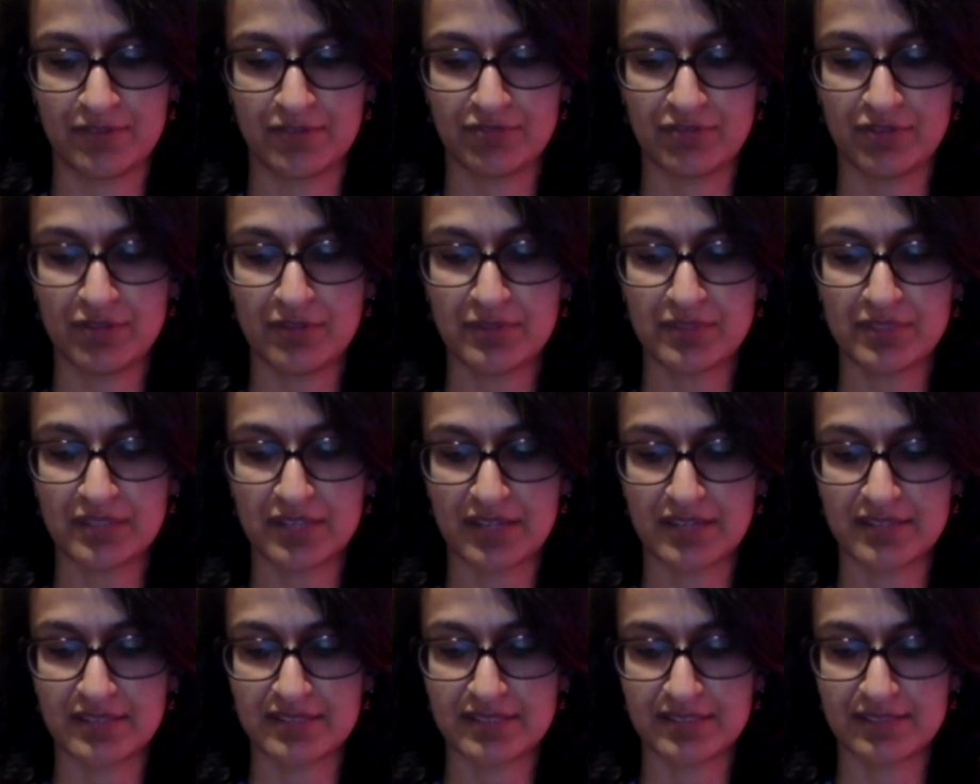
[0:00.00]
From the
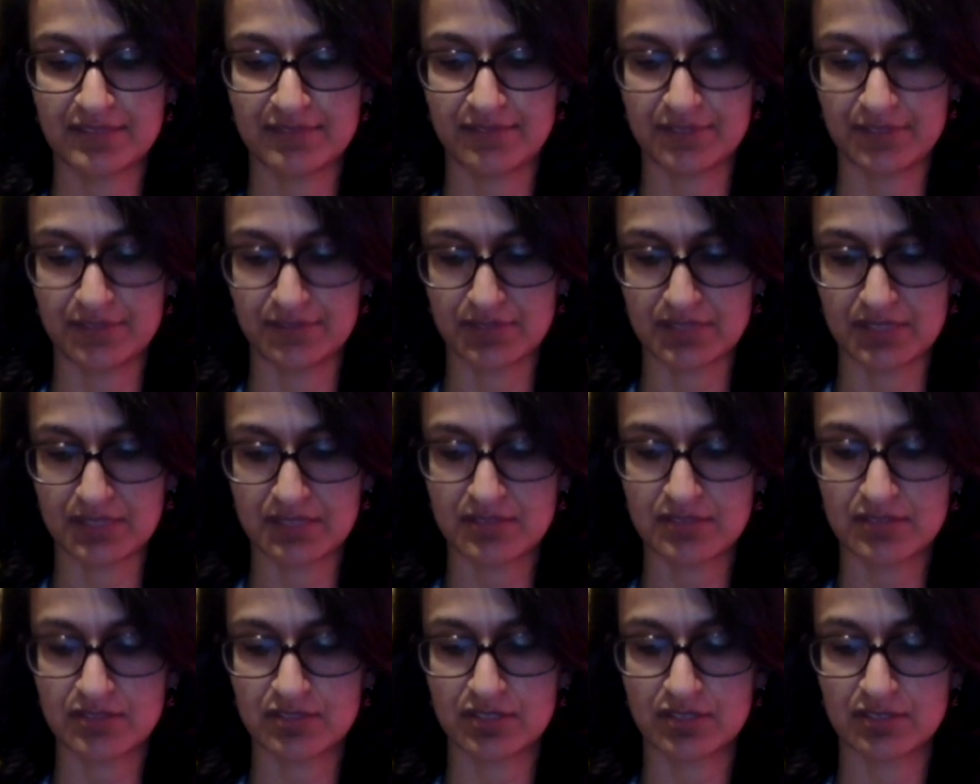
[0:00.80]

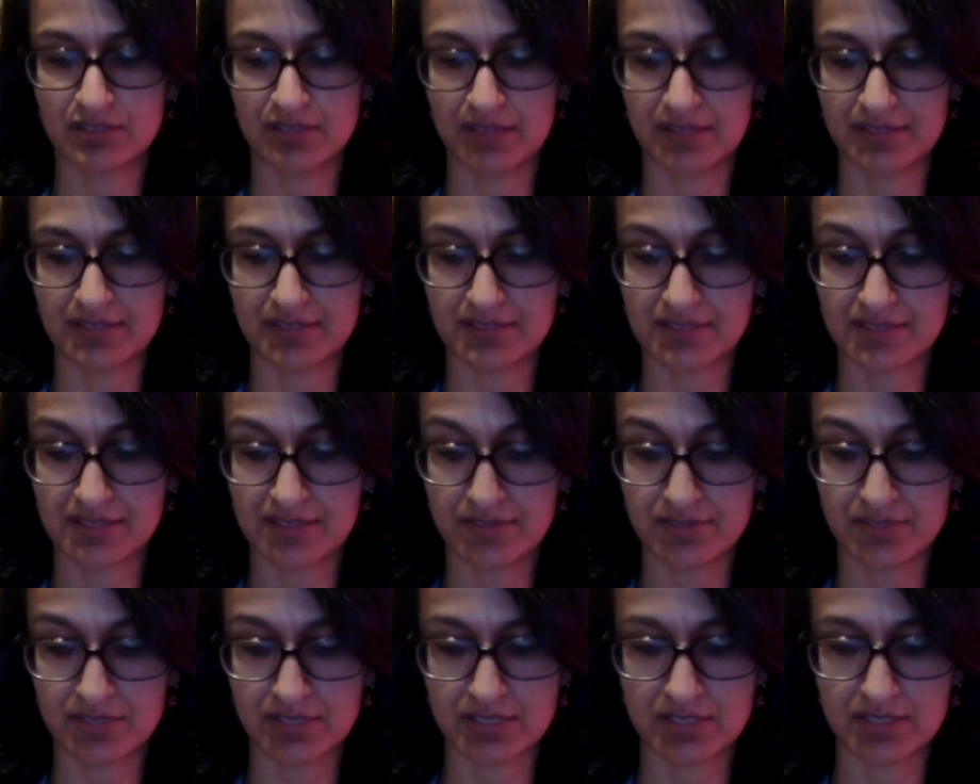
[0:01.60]
1950s to the
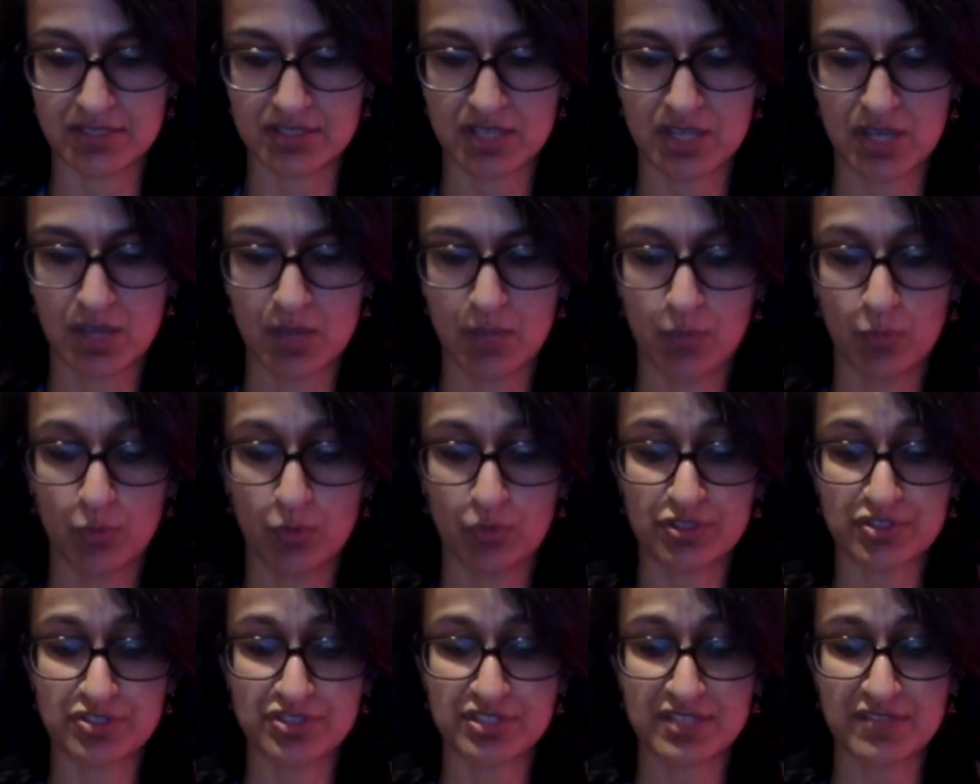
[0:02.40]
1970s,
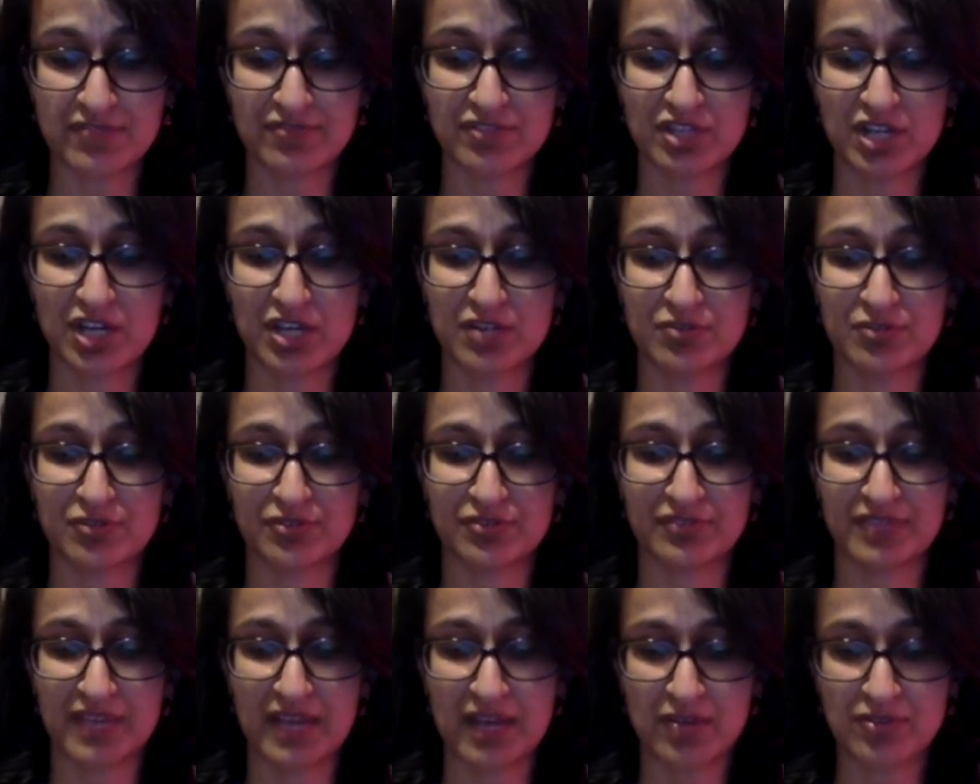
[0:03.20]
more than
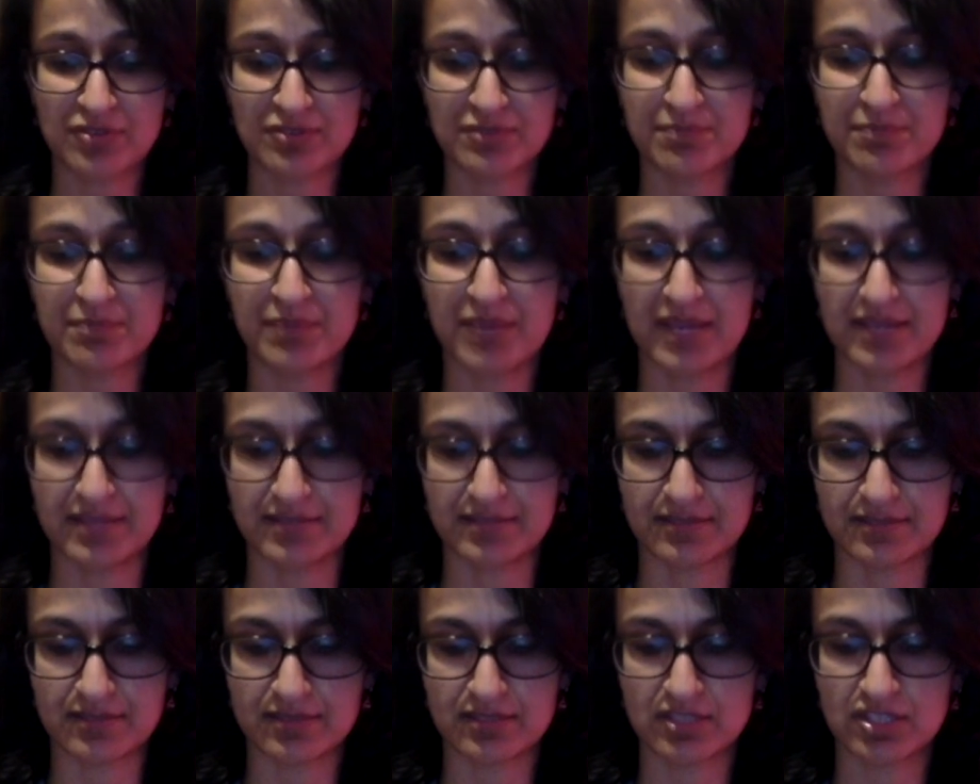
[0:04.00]
700,000
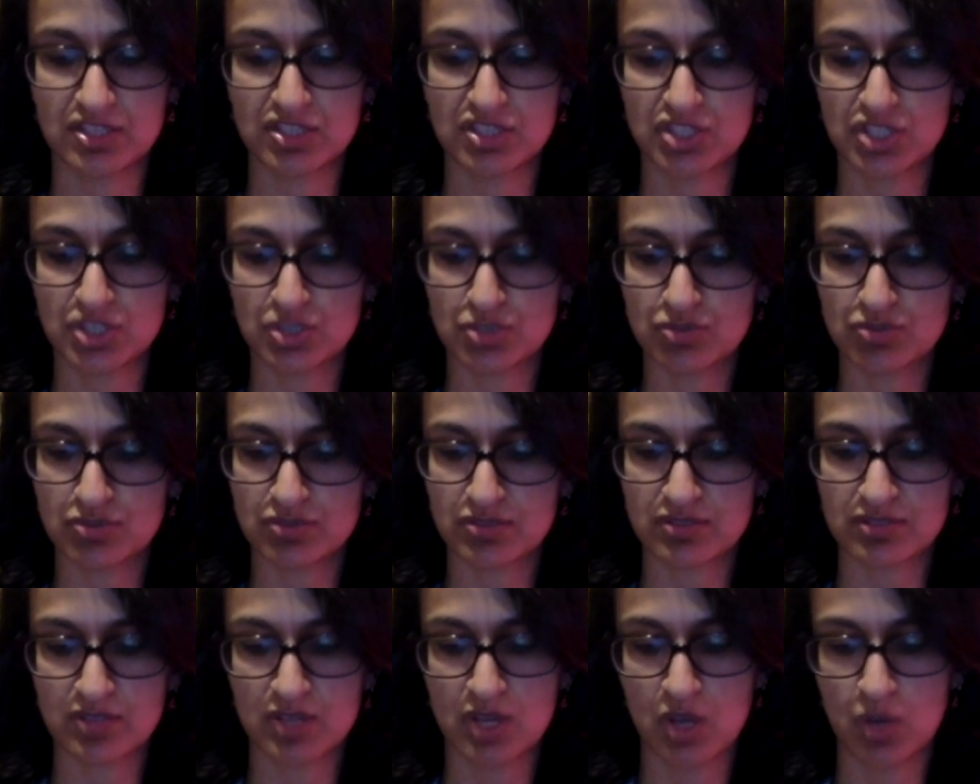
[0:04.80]
peasants,
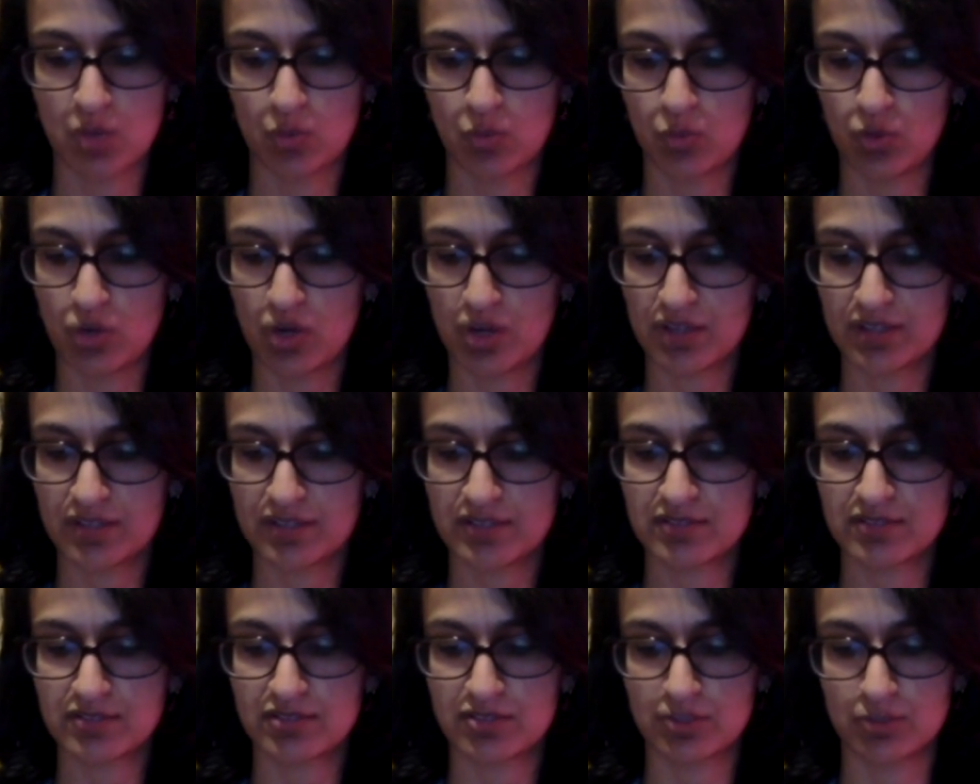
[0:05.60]
students,
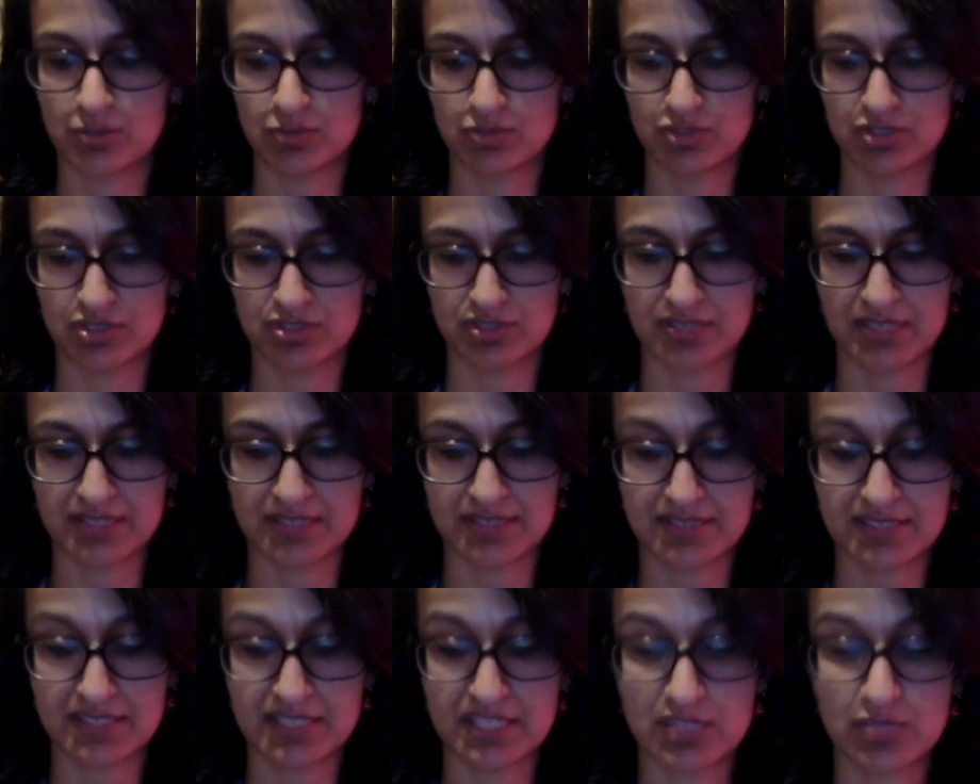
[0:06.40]
workers, soldiers, and
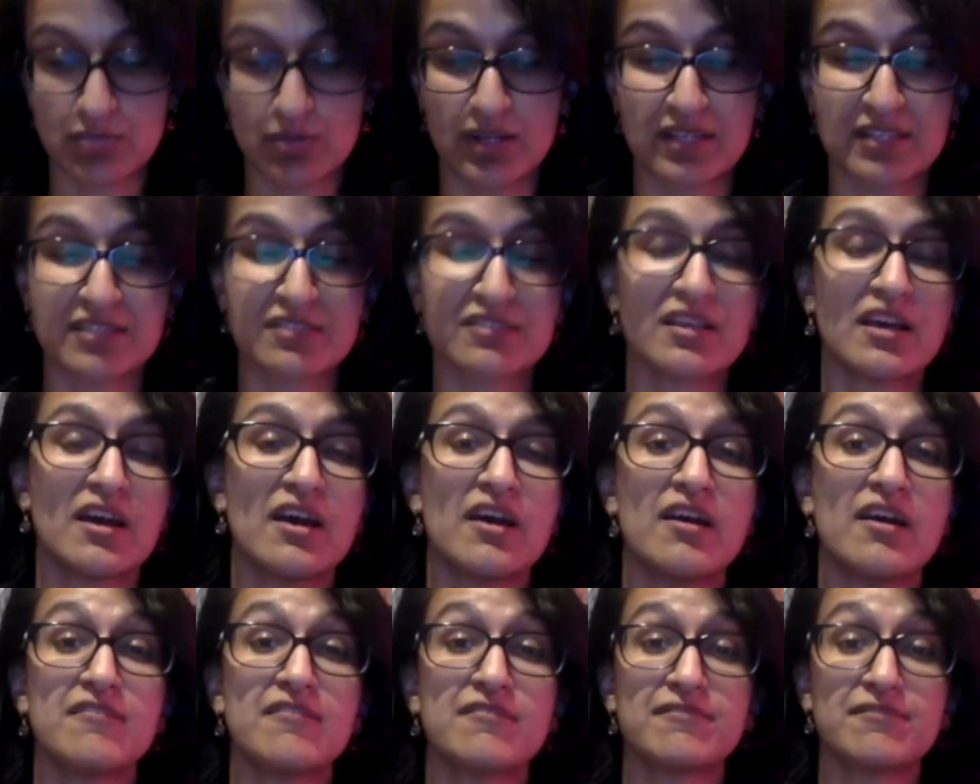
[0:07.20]
city dwellers
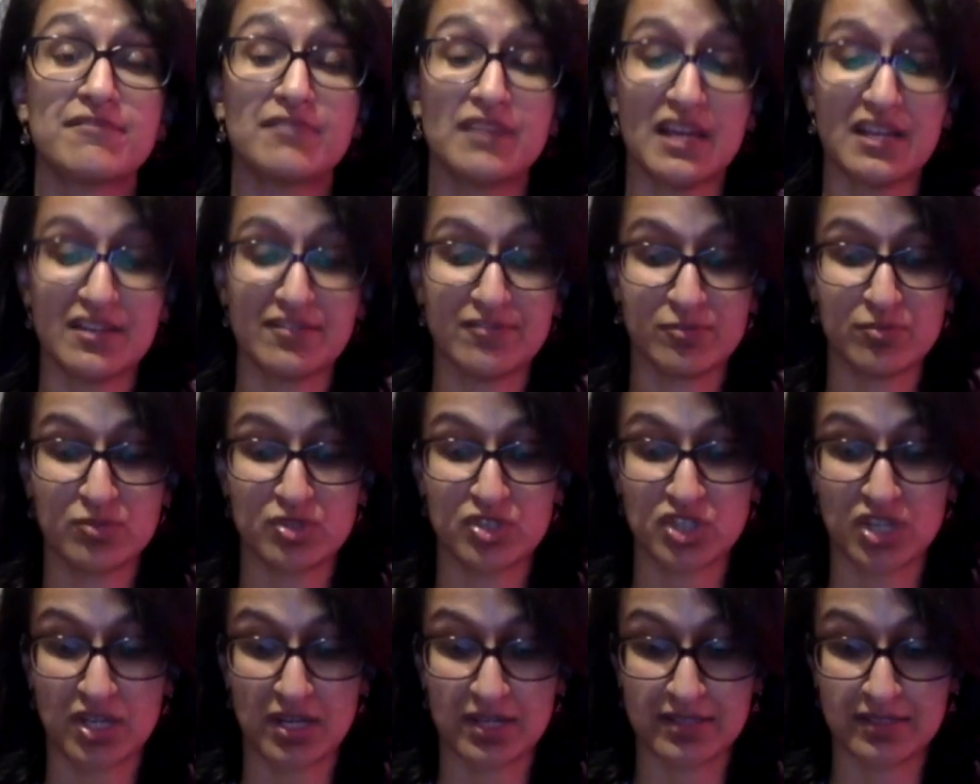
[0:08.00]
fled from
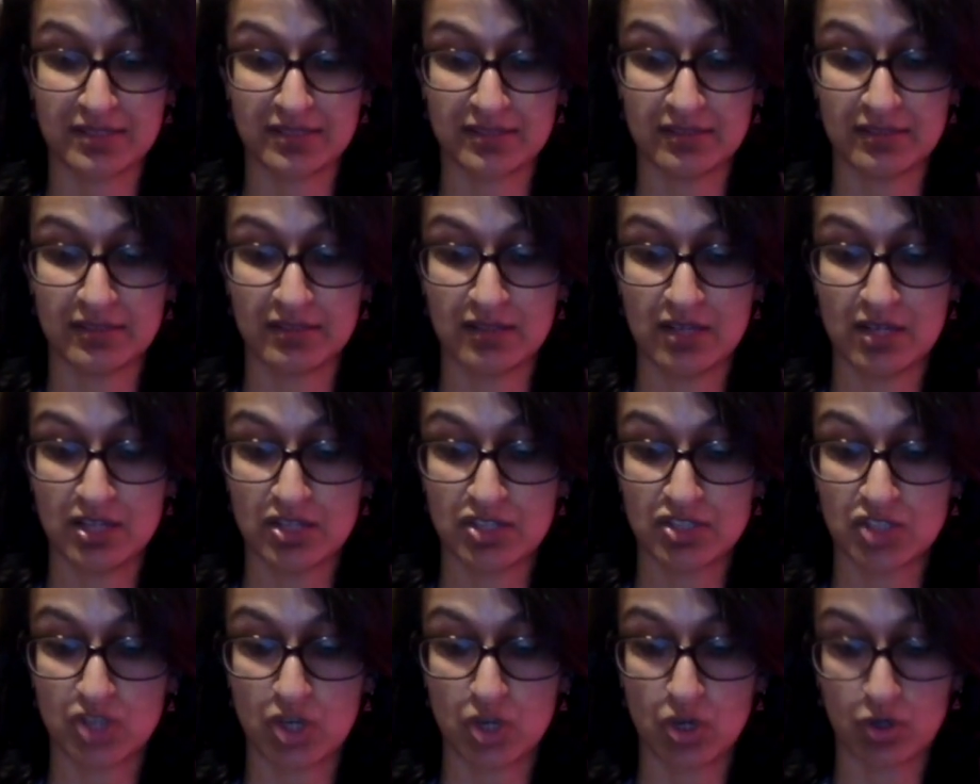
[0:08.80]
China
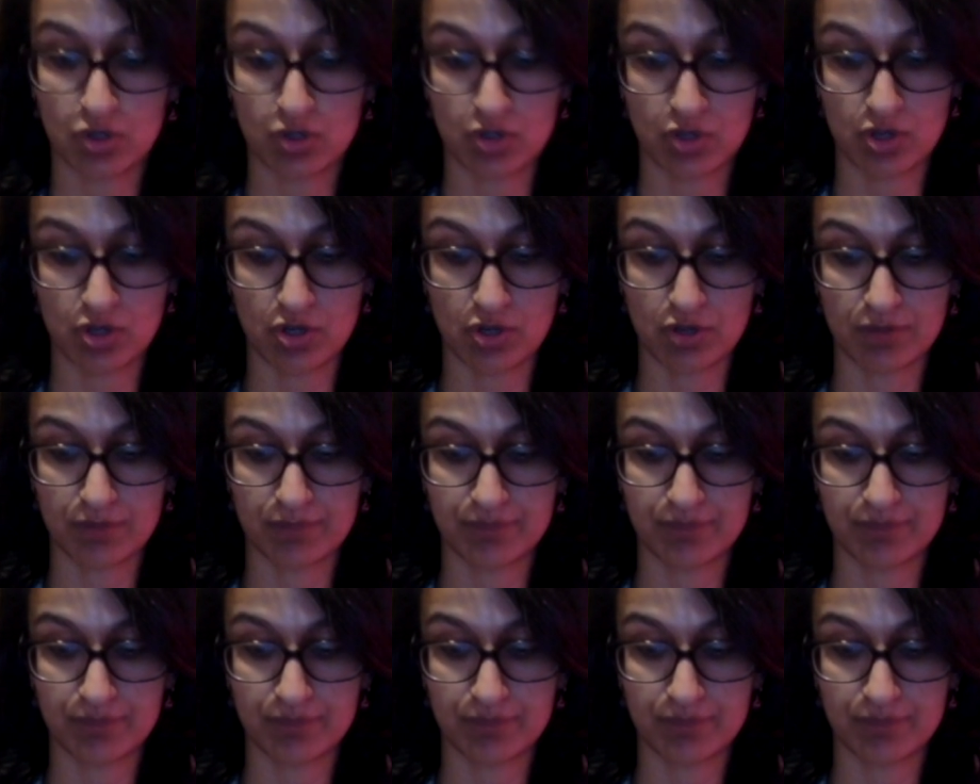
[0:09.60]
to Hong Kong.